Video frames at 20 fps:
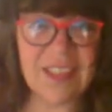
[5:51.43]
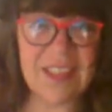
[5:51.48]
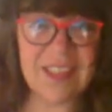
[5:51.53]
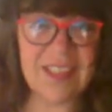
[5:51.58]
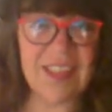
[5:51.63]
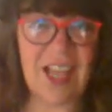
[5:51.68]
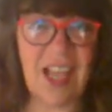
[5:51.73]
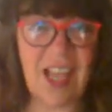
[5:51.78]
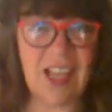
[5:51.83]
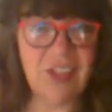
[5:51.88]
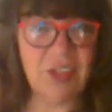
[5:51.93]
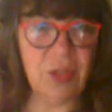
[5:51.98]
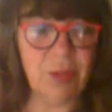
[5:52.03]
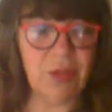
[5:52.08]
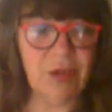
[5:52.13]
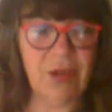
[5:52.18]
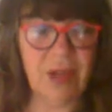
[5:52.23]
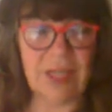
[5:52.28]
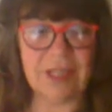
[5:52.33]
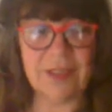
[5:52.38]
that shall be
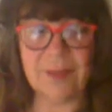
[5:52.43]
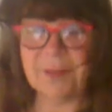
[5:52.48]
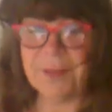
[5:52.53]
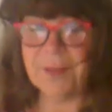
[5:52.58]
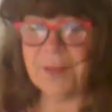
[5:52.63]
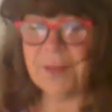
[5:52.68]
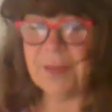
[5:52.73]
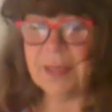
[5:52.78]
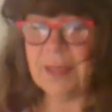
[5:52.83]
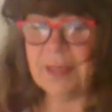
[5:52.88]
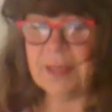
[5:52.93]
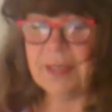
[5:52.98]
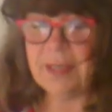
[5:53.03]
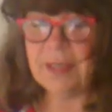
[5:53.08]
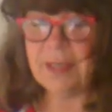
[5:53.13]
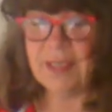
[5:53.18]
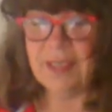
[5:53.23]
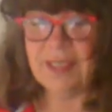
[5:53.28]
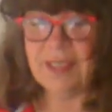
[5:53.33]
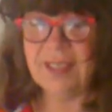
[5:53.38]
grand.
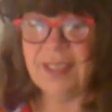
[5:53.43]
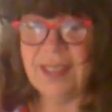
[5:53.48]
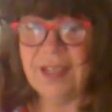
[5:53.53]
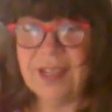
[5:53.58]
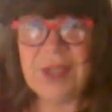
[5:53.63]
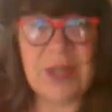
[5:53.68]
So